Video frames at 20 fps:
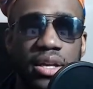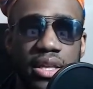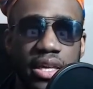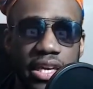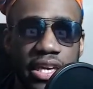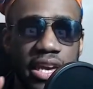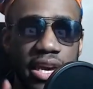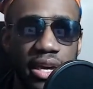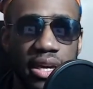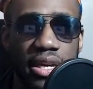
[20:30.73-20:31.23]

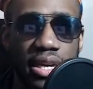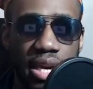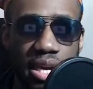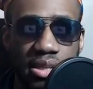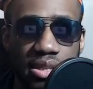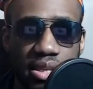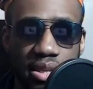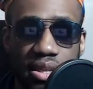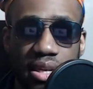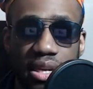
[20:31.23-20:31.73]
Here,
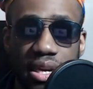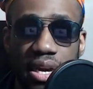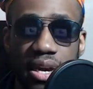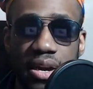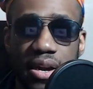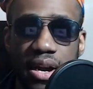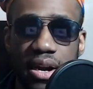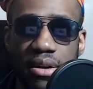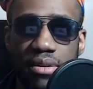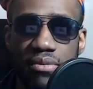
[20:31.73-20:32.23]
here's the thing.
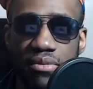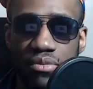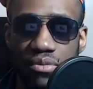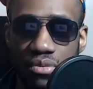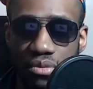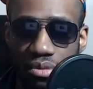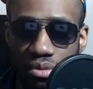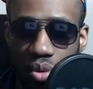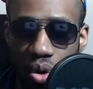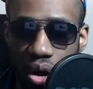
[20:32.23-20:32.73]

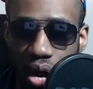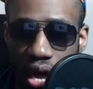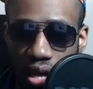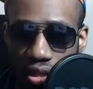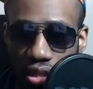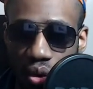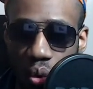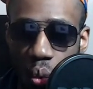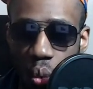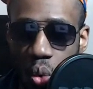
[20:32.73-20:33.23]
I
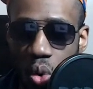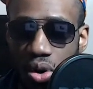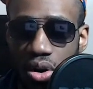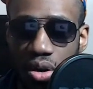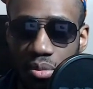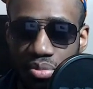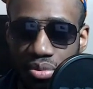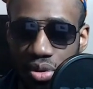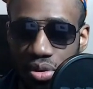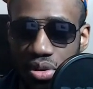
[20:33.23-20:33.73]
think
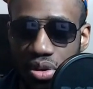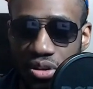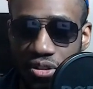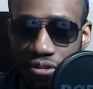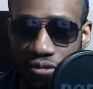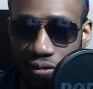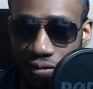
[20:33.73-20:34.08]
Warner Brothers